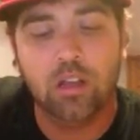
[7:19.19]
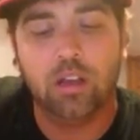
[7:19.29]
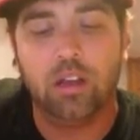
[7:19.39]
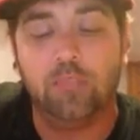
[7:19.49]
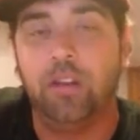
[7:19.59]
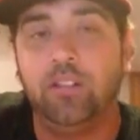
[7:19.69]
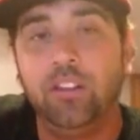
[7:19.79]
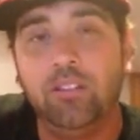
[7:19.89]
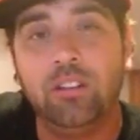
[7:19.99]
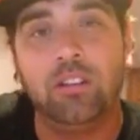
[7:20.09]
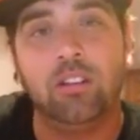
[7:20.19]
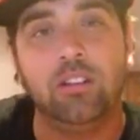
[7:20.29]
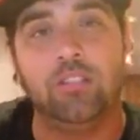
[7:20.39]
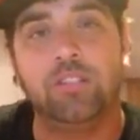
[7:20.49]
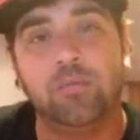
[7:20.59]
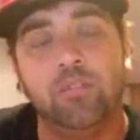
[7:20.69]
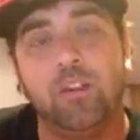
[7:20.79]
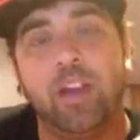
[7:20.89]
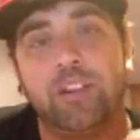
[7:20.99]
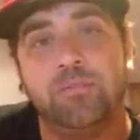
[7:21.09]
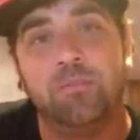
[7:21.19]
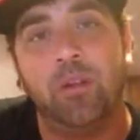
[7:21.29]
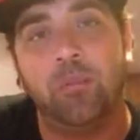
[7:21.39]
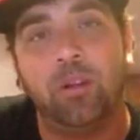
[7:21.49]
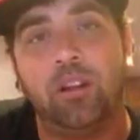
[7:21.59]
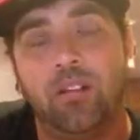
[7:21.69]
Um, I've even, if some of you guys remember,